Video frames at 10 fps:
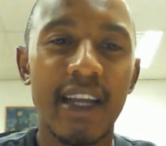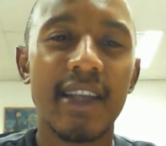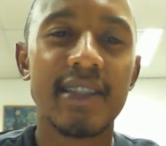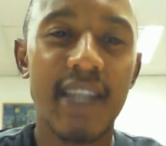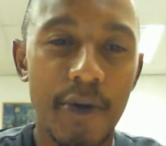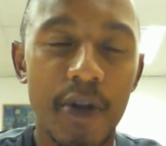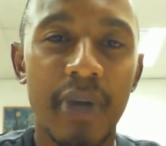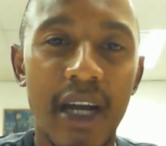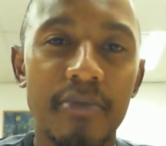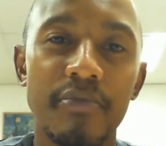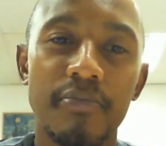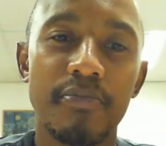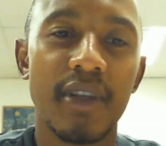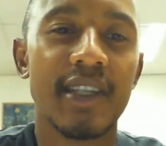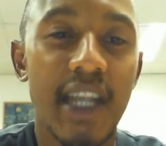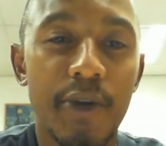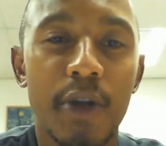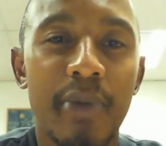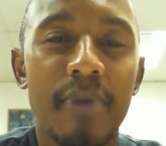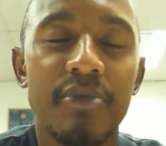
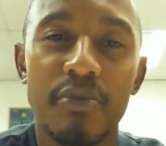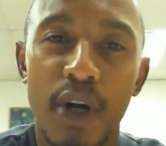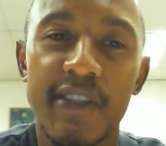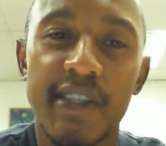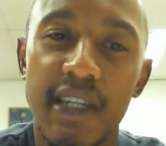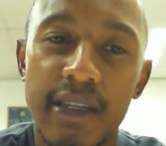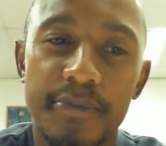steroid-pumped monster.